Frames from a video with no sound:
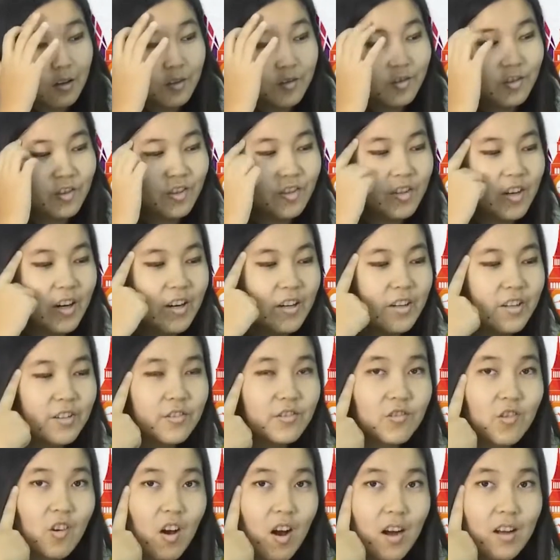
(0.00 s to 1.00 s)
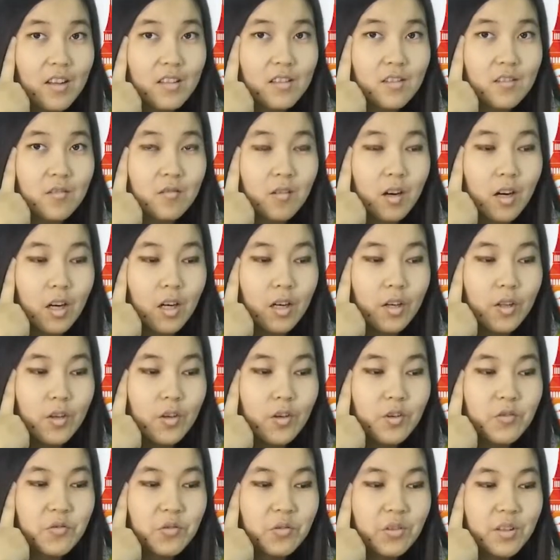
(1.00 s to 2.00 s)
Generic drugs are
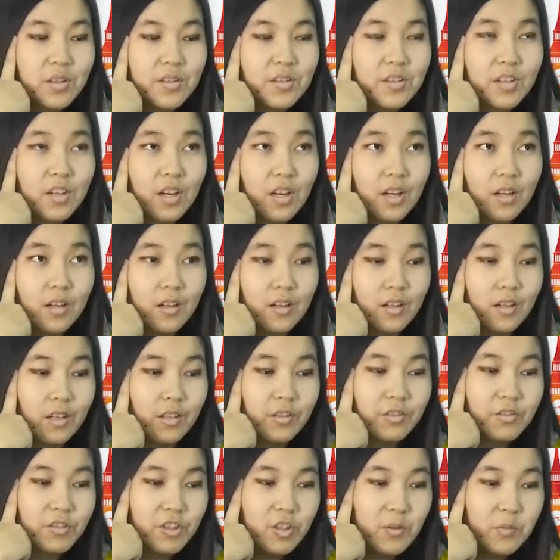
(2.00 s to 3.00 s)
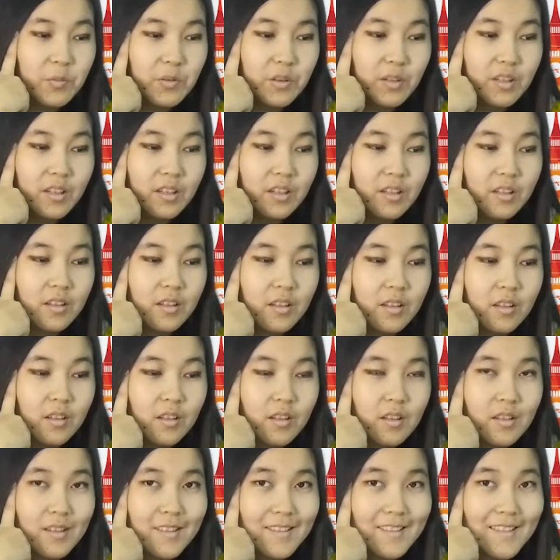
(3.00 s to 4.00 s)
usually cheaper
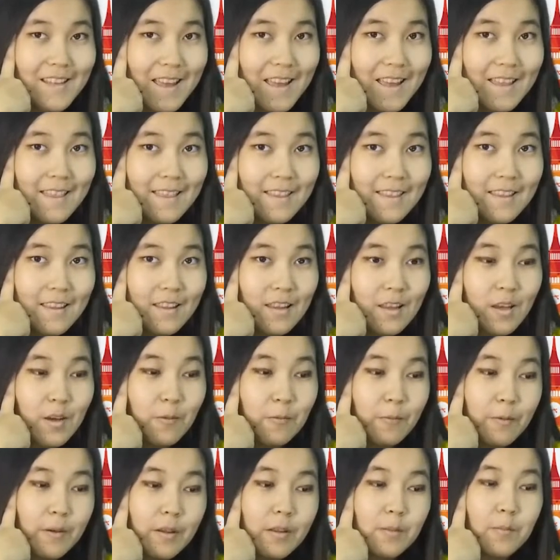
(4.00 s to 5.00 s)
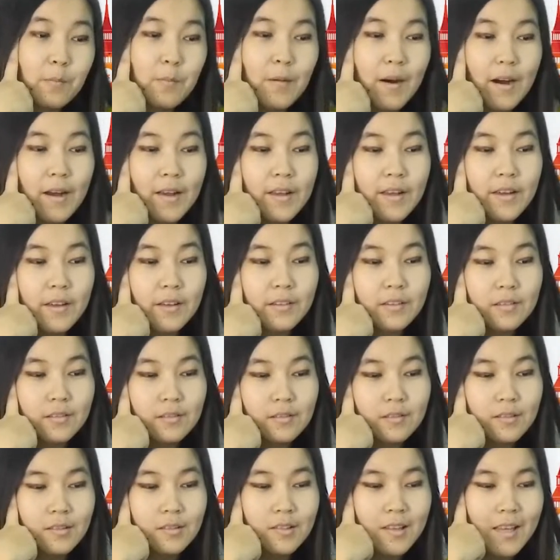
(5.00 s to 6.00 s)
than when buying
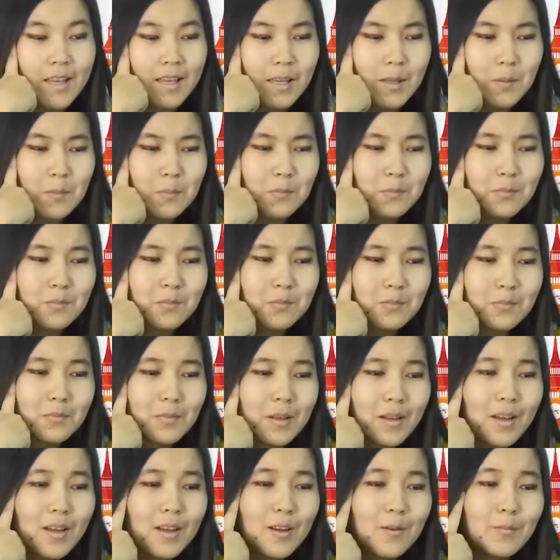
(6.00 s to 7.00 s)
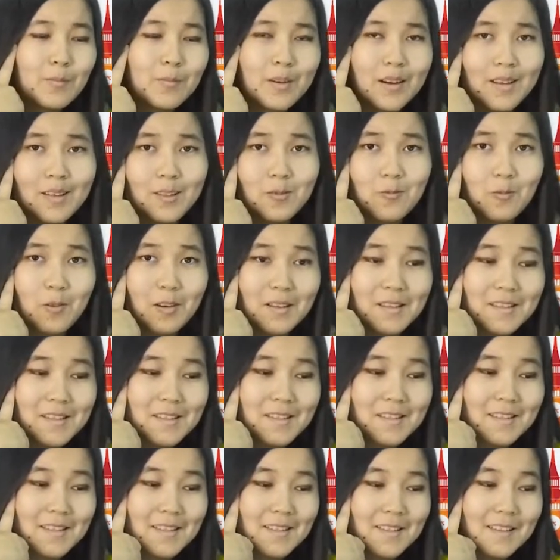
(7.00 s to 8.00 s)
name brand
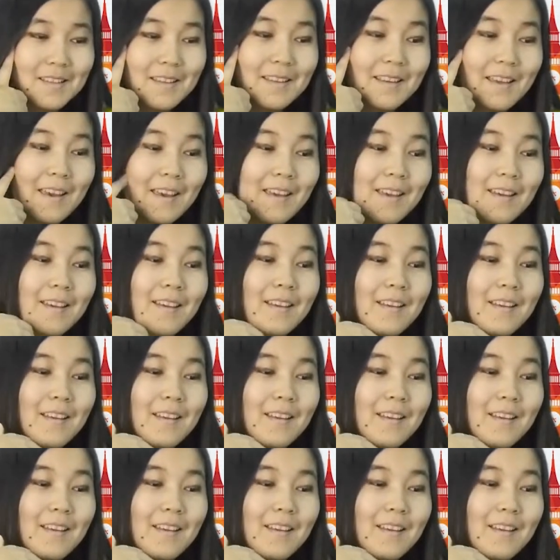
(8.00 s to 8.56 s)
ones. Okay.